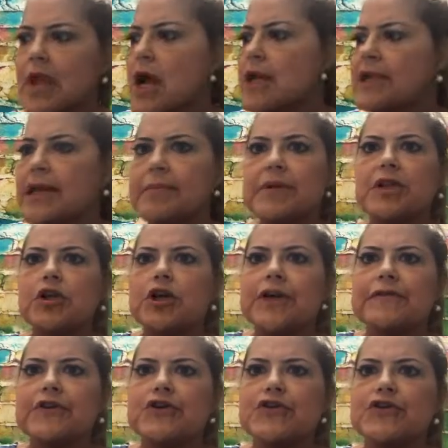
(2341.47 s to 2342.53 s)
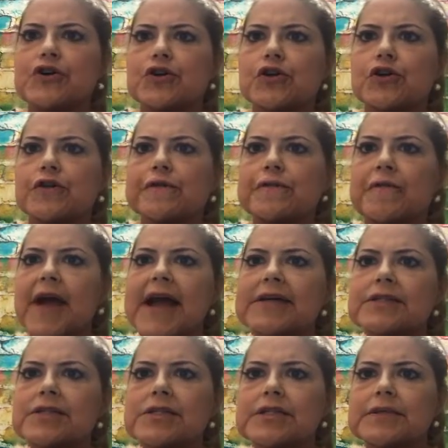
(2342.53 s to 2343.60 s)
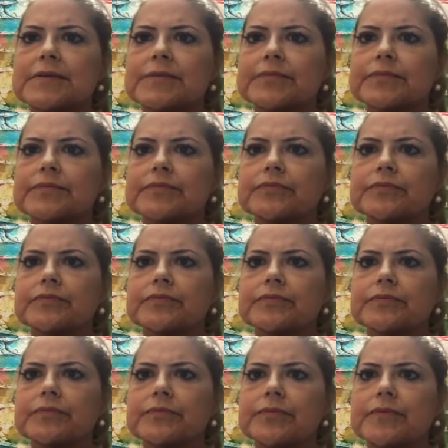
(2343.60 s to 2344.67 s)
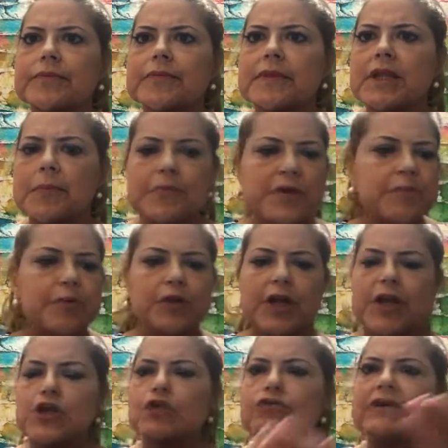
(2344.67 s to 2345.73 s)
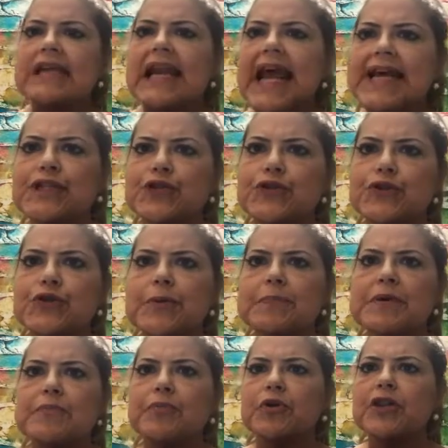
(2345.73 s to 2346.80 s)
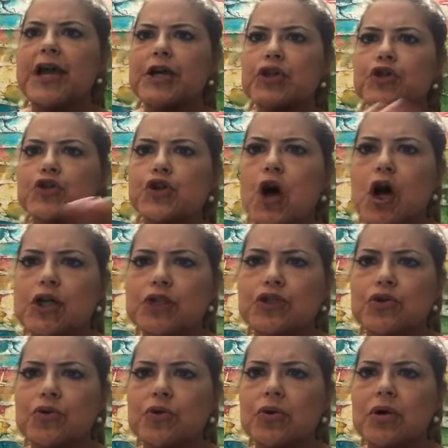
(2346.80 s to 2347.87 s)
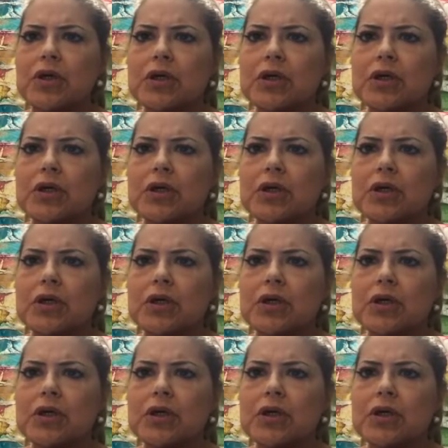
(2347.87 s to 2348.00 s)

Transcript: let me look at your circle of friends, the people that you relate to, the people that you talk to.